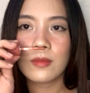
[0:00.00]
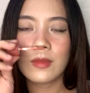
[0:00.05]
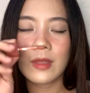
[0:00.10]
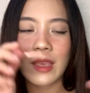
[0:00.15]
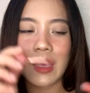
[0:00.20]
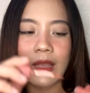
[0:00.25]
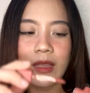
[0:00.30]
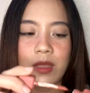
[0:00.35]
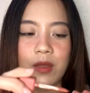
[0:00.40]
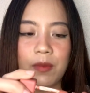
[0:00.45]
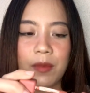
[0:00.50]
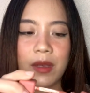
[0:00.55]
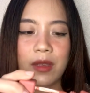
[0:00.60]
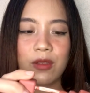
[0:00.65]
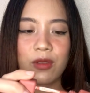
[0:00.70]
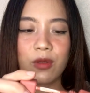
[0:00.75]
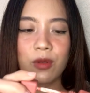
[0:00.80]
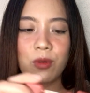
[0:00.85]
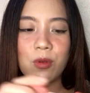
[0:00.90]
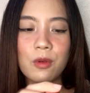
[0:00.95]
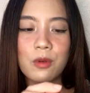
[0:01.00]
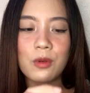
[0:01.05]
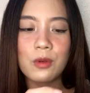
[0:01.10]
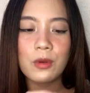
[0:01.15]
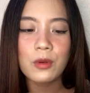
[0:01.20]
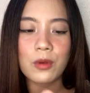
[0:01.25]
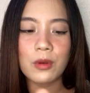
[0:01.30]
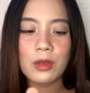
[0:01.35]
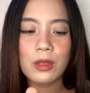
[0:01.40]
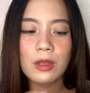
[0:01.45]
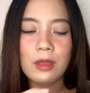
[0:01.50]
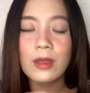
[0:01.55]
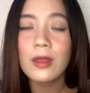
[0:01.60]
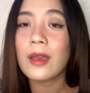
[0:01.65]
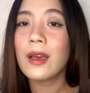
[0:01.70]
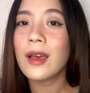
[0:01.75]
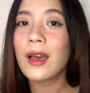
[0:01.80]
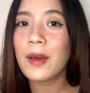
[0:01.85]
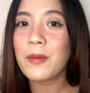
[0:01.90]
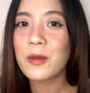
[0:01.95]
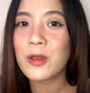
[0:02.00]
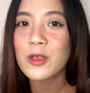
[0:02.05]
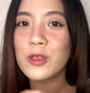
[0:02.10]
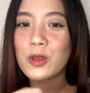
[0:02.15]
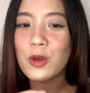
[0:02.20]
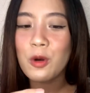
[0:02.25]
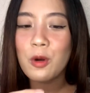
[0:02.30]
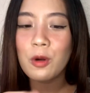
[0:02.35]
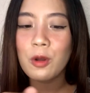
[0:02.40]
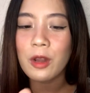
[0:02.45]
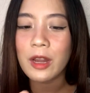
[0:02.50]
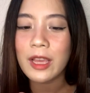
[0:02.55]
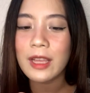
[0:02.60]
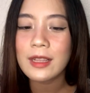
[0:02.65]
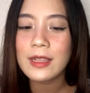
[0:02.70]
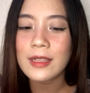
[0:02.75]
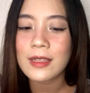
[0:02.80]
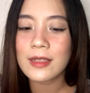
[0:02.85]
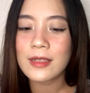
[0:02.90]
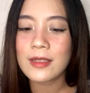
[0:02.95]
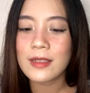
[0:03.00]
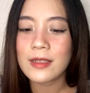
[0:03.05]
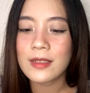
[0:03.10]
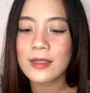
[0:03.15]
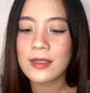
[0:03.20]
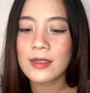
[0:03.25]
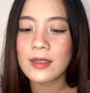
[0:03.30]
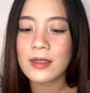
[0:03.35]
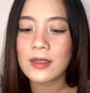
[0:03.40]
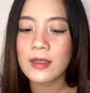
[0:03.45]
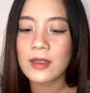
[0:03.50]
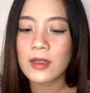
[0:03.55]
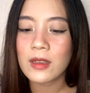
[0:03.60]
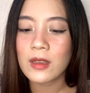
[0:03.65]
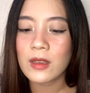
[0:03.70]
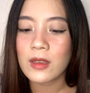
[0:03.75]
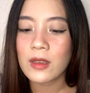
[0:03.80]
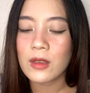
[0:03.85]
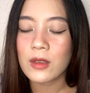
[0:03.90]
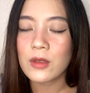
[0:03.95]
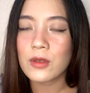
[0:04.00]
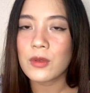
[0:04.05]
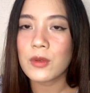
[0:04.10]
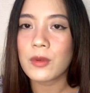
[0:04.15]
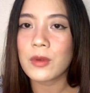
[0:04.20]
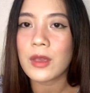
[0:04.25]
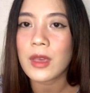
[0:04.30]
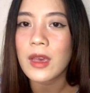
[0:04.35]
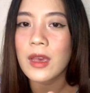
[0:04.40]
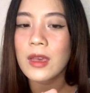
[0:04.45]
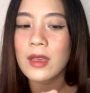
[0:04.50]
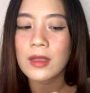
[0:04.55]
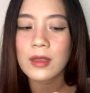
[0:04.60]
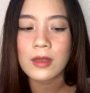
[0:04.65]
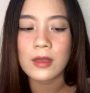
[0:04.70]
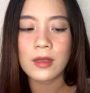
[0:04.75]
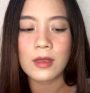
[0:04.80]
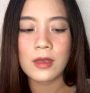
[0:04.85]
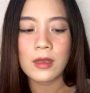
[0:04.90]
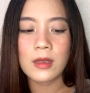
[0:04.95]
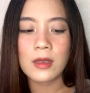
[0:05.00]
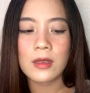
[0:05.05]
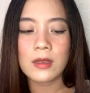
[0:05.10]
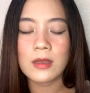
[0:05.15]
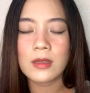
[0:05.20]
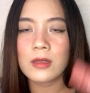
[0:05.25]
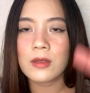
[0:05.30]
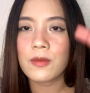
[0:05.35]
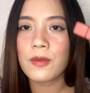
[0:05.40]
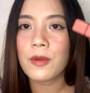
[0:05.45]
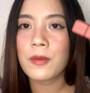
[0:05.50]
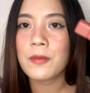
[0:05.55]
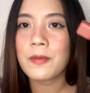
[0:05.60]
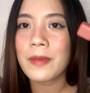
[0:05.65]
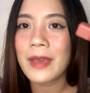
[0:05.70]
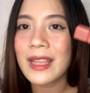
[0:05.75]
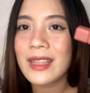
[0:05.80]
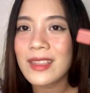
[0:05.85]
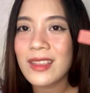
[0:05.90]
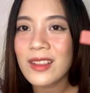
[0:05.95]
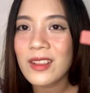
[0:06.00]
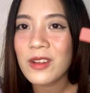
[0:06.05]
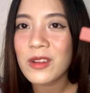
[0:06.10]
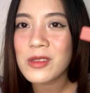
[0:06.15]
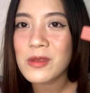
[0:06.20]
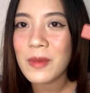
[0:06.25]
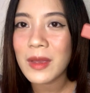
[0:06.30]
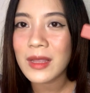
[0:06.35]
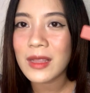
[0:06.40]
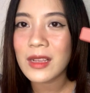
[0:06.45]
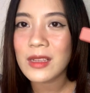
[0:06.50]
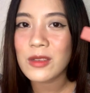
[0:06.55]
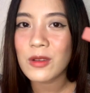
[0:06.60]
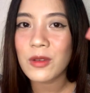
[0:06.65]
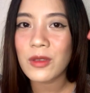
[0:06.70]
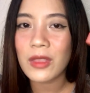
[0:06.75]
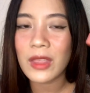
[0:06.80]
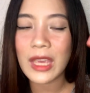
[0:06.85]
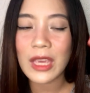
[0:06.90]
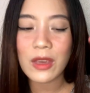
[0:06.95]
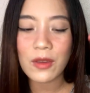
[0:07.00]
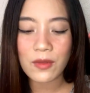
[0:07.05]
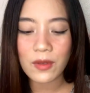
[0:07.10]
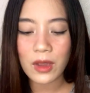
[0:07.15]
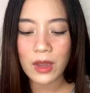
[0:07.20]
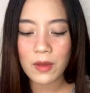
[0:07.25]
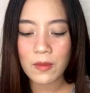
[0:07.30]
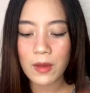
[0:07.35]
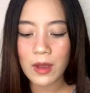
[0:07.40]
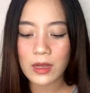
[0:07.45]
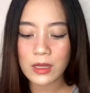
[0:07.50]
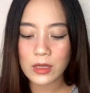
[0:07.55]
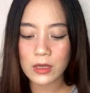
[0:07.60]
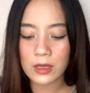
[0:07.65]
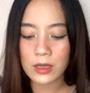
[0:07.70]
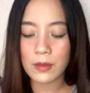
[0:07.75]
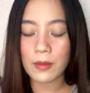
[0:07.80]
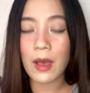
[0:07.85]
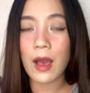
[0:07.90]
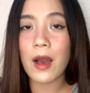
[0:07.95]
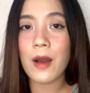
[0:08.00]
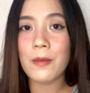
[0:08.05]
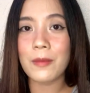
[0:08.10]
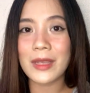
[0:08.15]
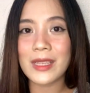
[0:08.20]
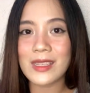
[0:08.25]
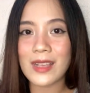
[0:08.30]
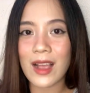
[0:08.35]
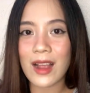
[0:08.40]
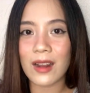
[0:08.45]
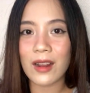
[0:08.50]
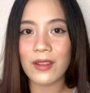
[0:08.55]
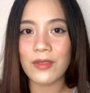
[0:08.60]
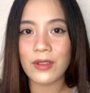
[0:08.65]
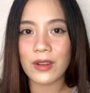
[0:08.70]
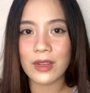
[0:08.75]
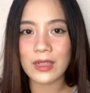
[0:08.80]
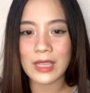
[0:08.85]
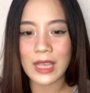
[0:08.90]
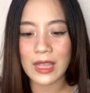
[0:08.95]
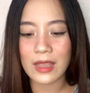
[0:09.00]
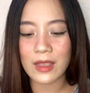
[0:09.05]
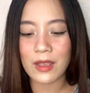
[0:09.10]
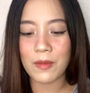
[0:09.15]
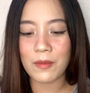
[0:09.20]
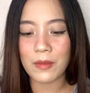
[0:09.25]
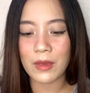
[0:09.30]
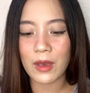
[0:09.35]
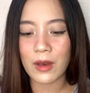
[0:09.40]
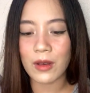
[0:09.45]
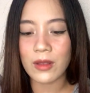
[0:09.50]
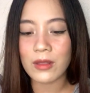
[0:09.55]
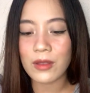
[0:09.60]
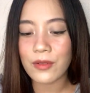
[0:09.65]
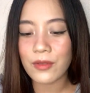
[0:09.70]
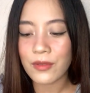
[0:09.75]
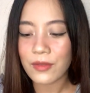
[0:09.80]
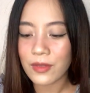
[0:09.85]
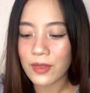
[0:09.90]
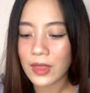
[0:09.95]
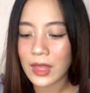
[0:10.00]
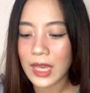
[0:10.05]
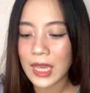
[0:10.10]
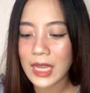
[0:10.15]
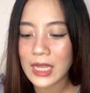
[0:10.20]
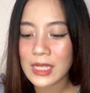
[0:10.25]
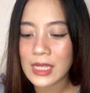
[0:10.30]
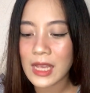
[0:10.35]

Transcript: And smells so good. Amoy chocolate. So, yan. This is from Painted Cosmetics. So, thank you very much, Miss Sarah, for sending me all of this.